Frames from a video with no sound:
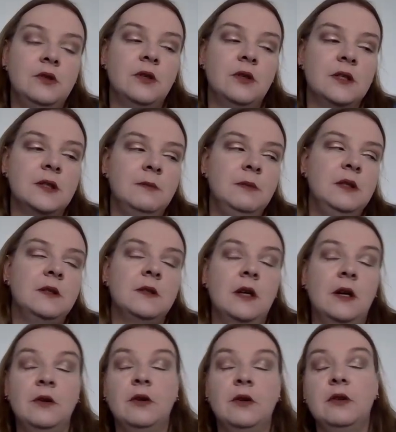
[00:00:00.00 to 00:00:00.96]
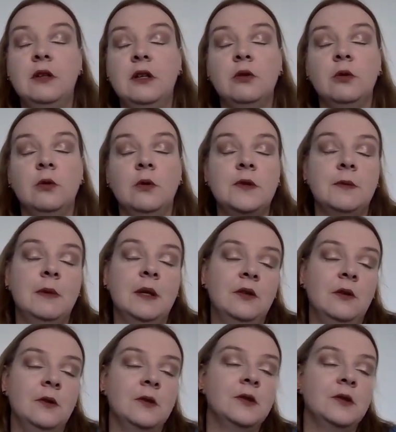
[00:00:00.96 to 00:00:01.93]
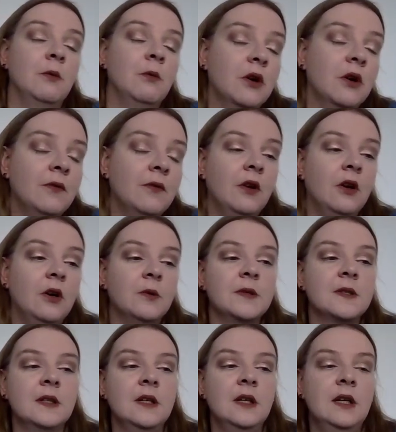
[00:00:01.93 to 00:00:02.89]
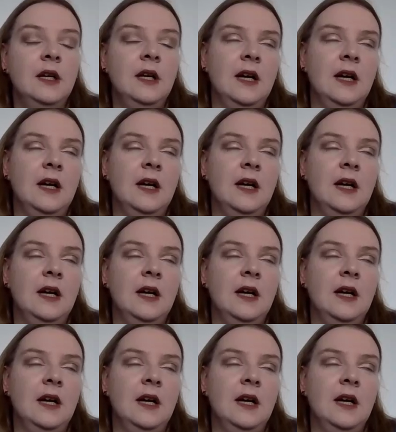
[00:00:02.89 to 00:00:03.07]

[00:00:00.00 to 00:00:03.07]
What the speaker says: what interests me are not only tools, but also workflows.